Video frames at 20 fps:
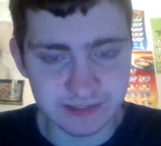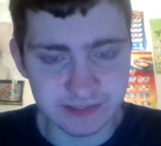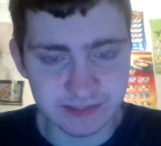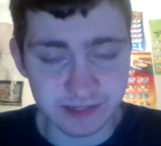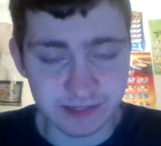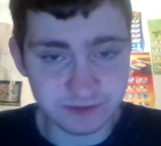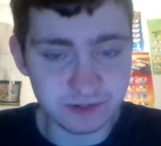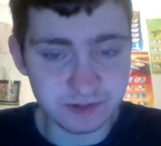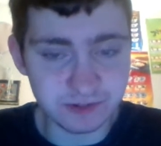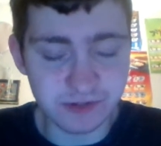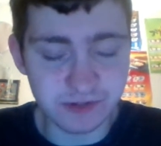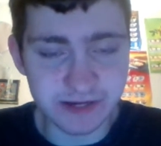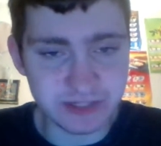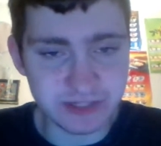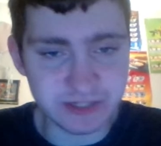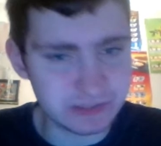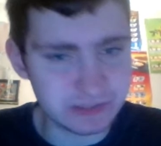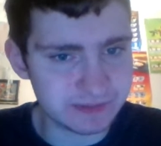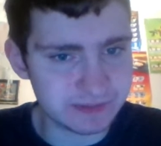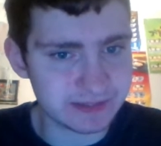sooner or later,
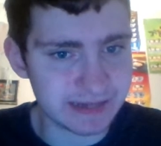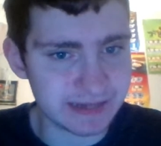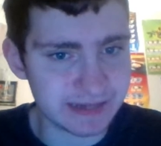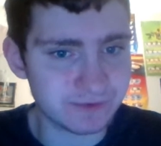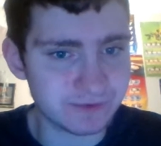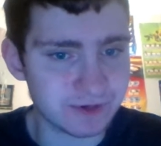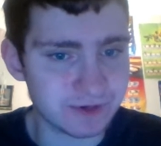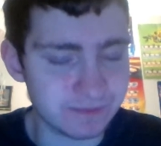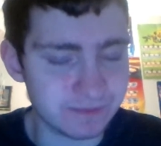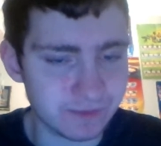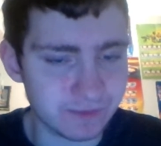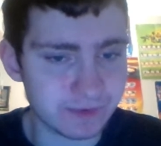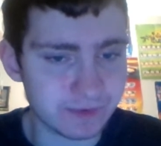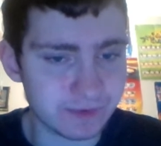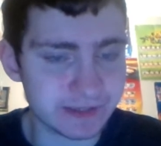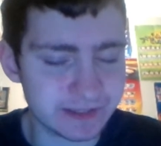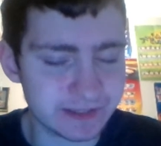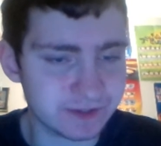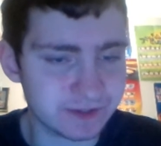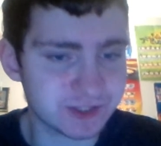YouTube's going to get more and more,
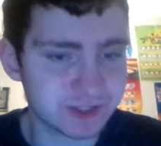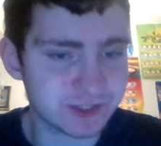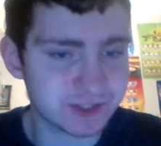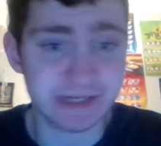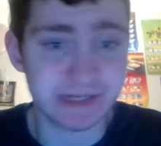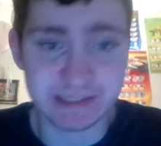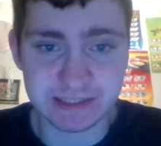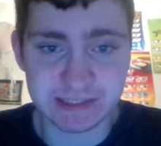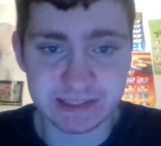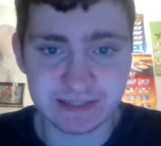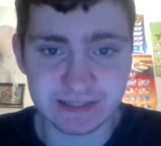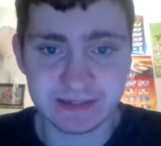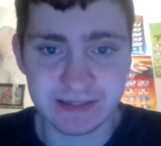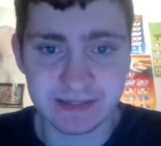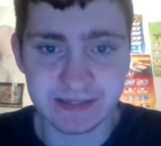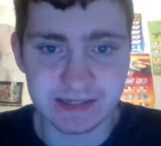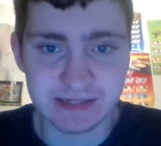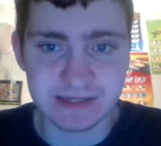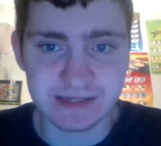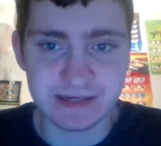you know, strict.
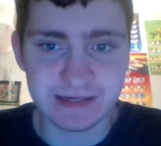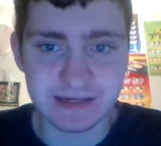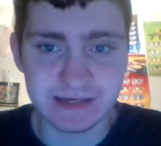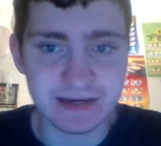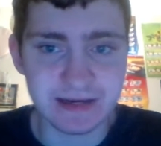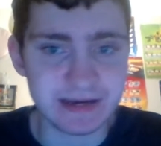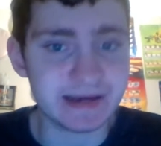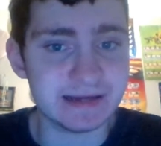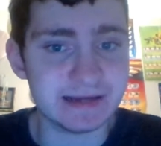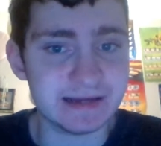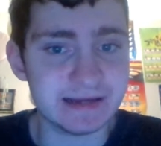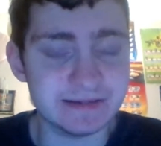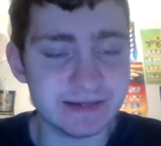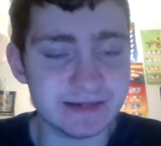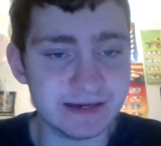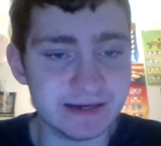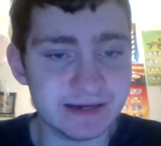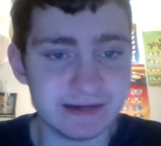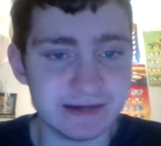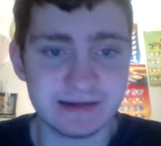And
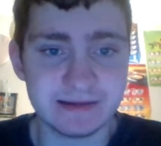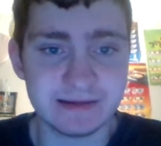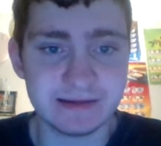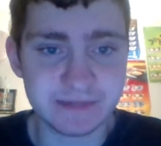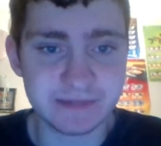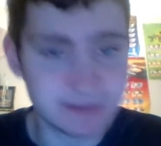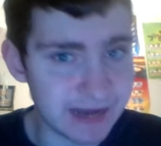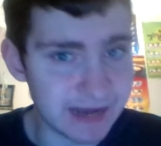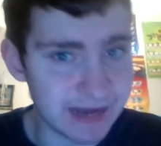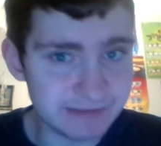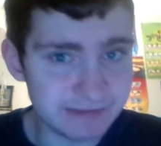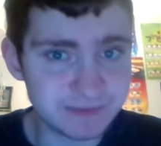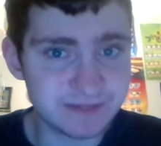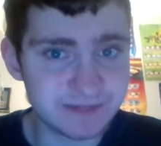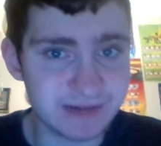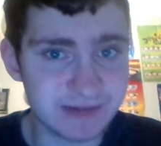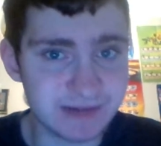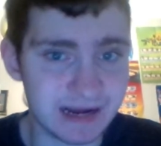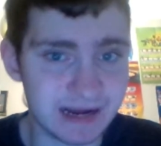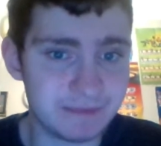uh, because I
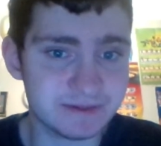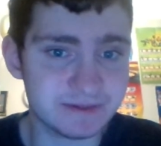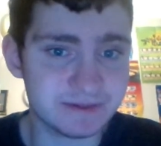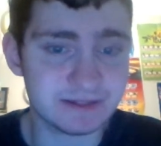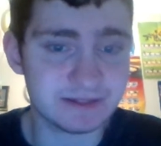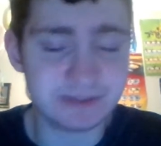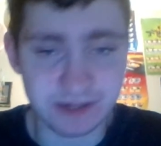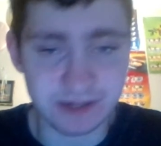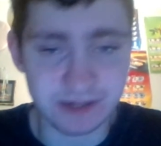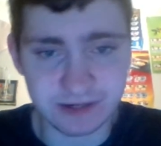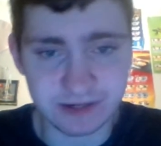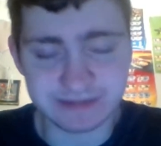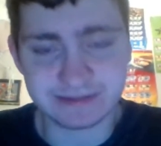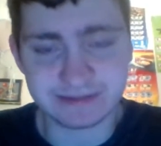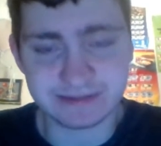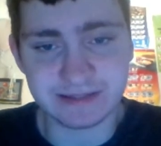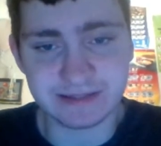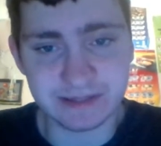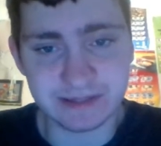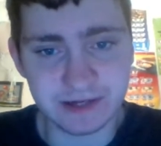believe COPPA's the start, and
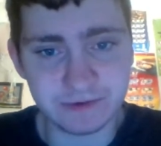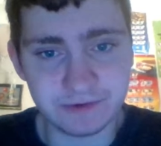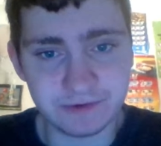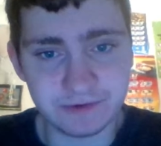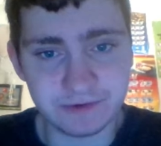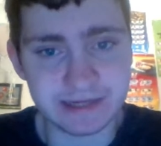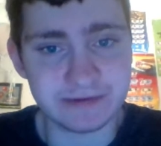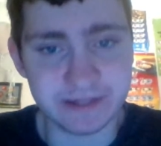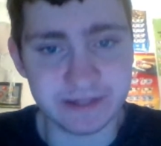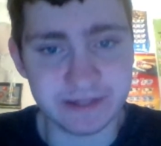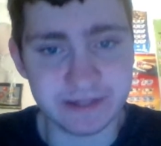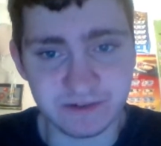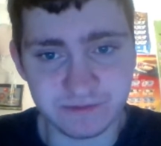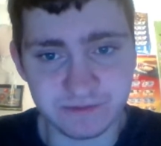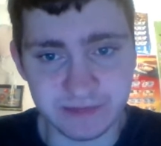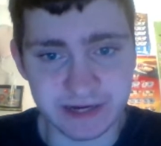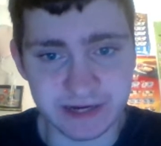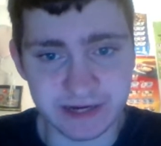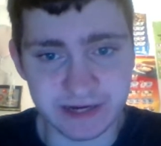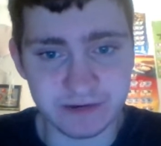it's going to go downhill from
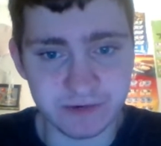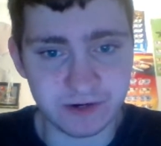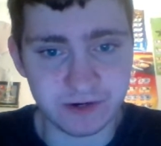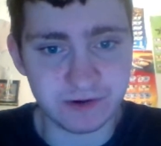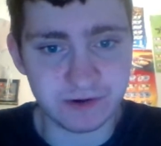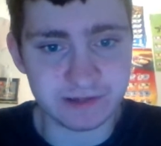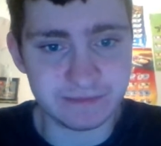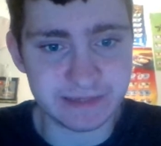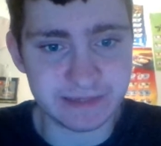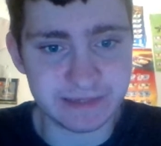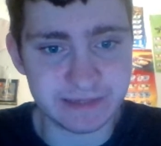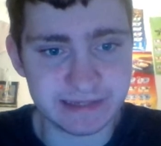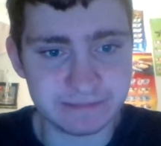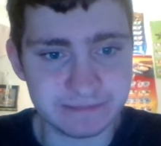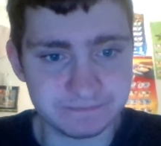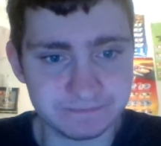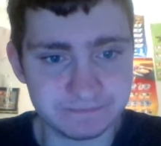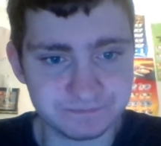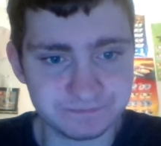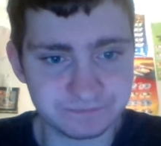there, and we're all going to be
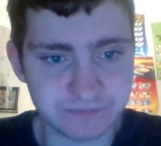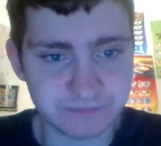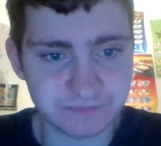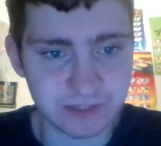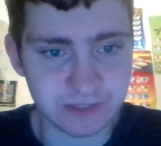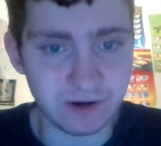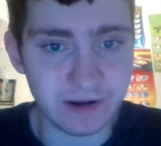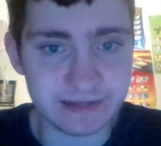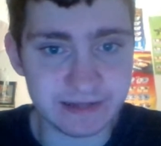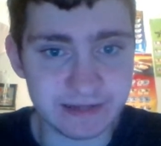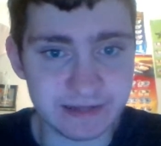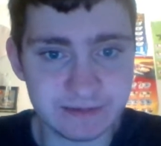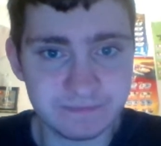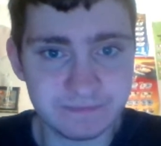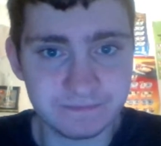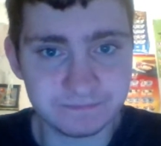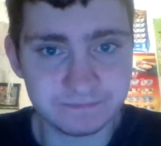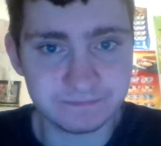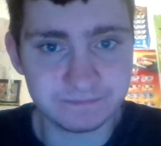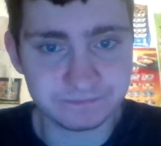gone.
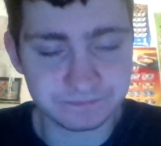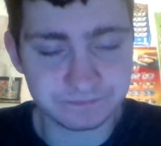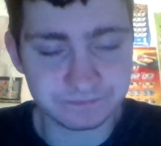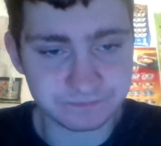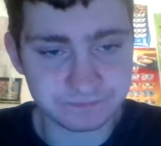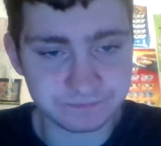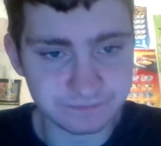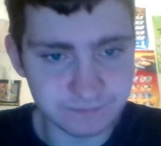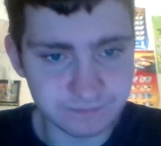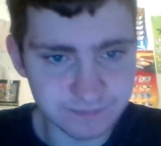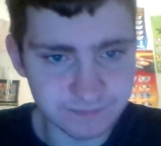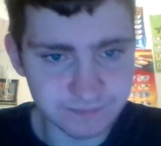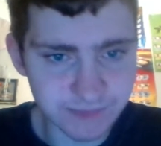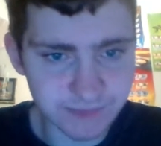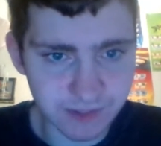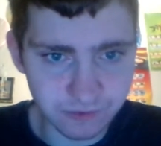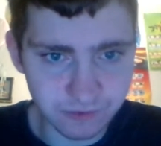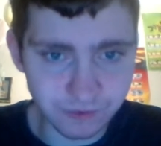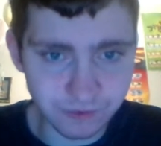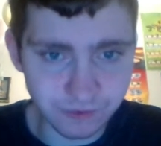
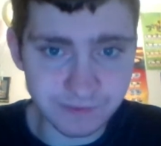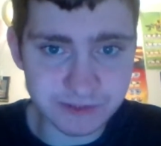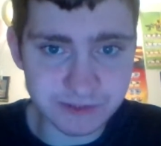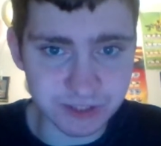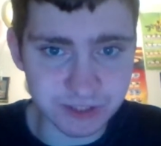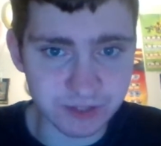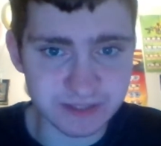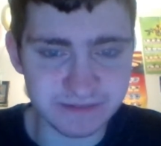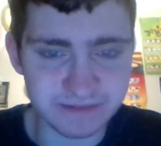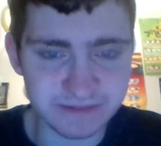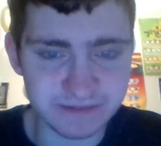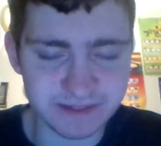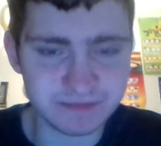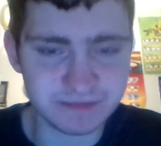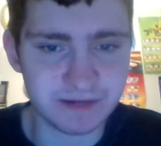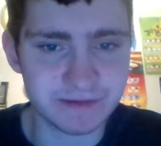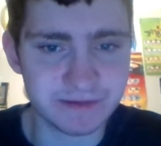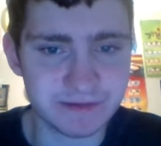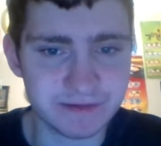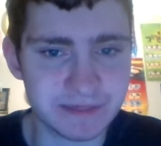Well, majority of us are
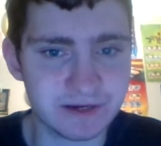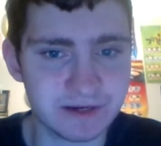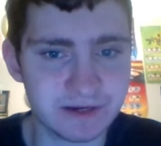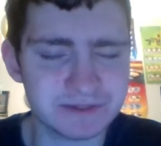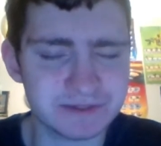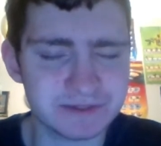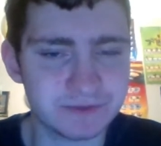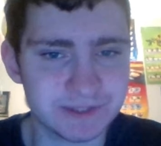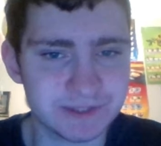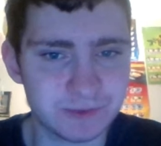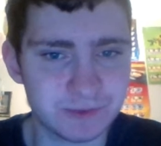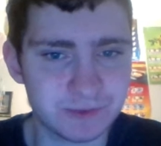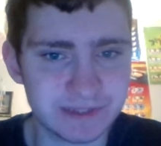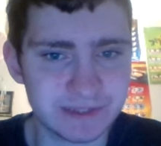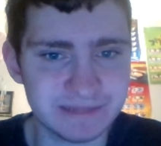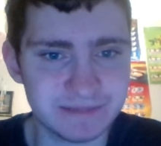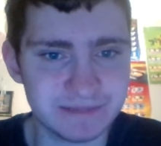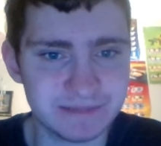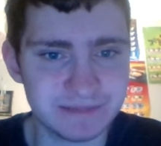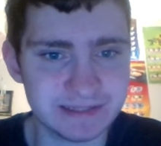probably going to be gone by
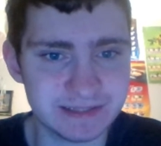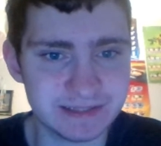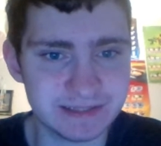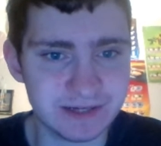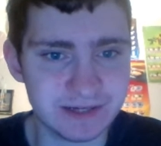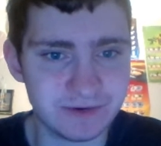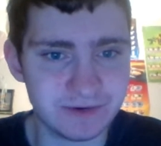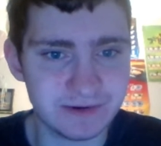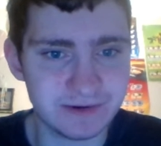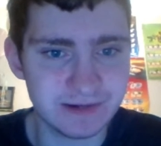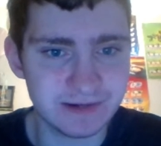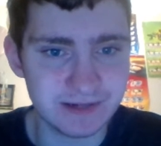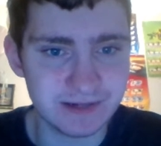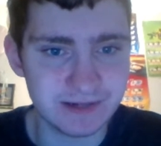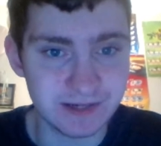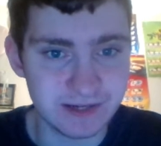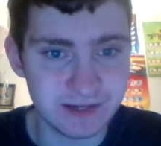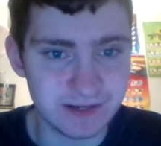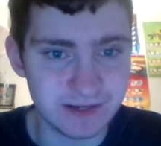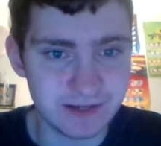2020, but, you know,
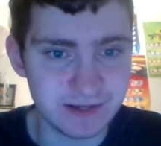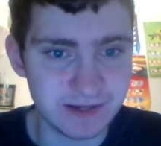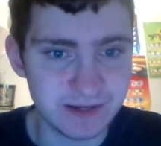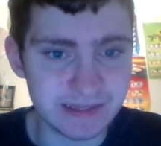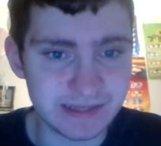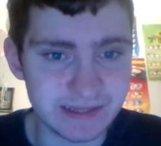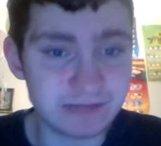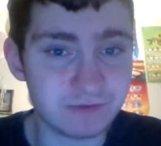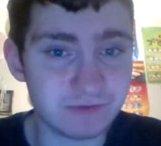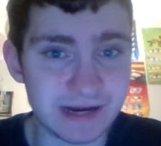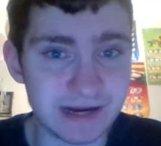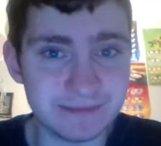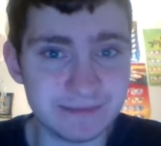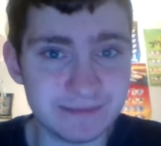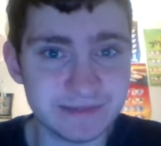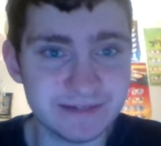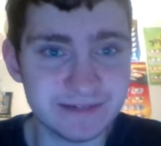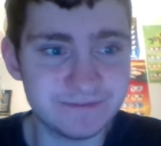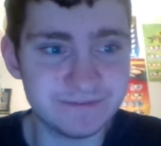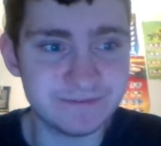that's why I
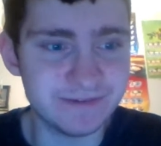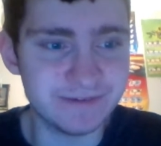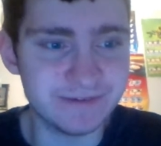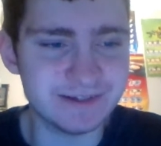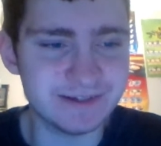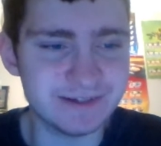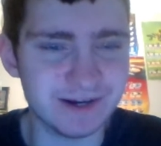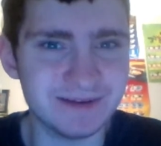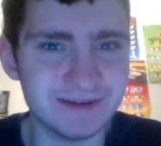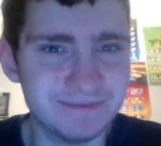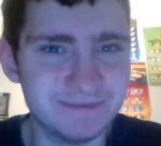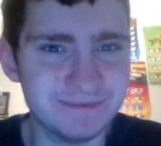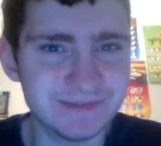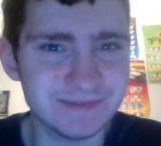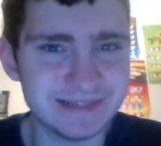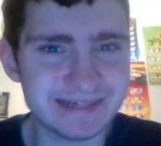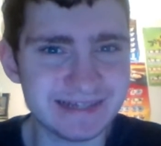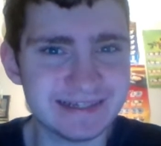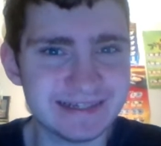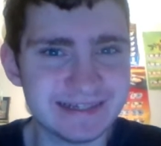believe you know, I'm
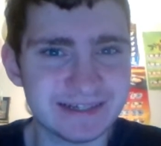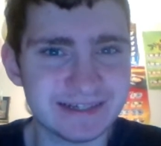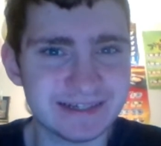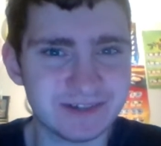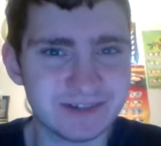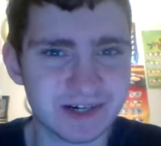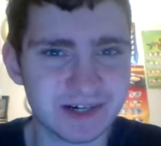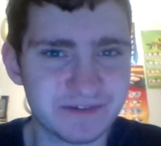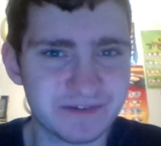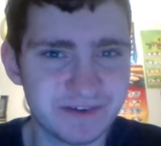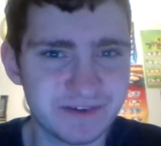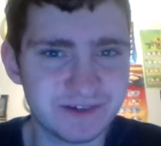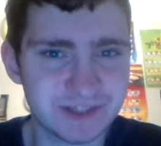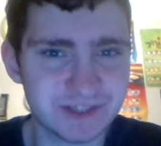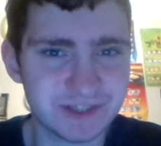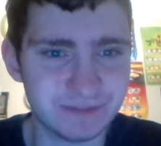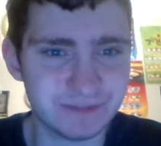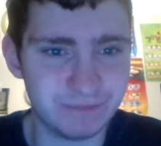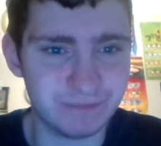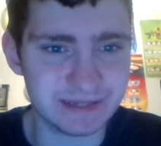predicting a dark
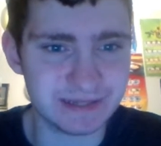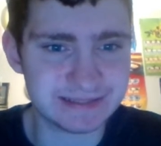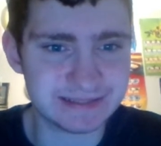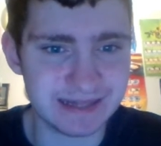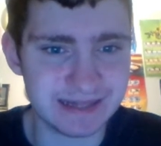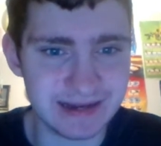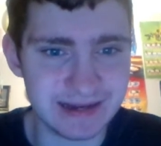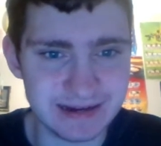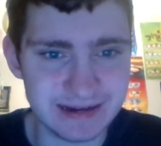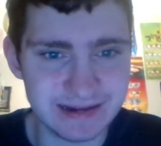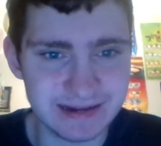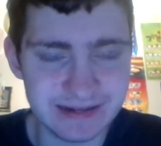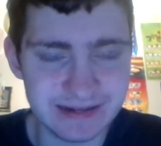future, but uh,